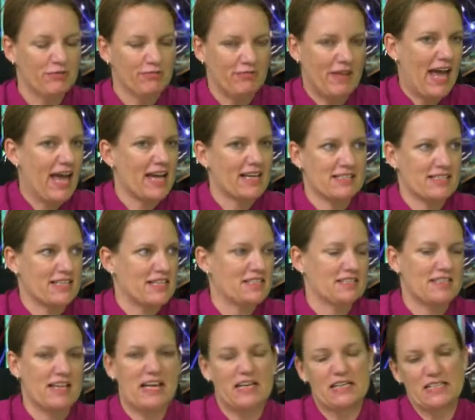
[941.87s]
access
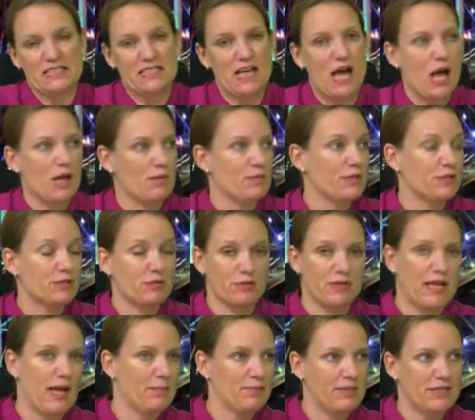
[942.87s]
that assignment or
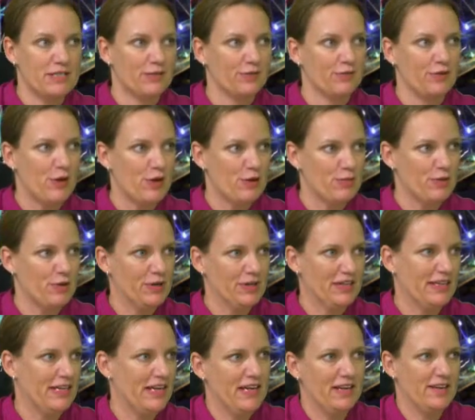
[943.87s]
that piece of homework
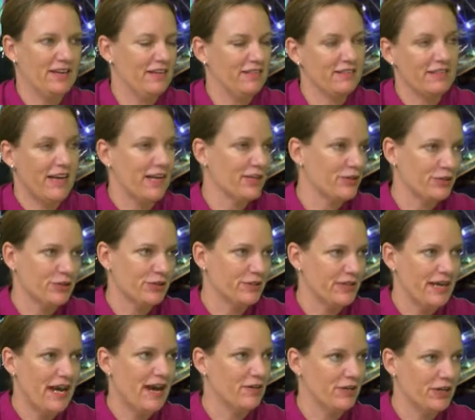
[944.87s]
again and could
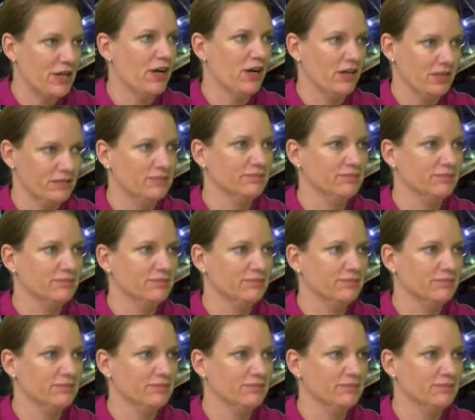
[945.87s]
carry on.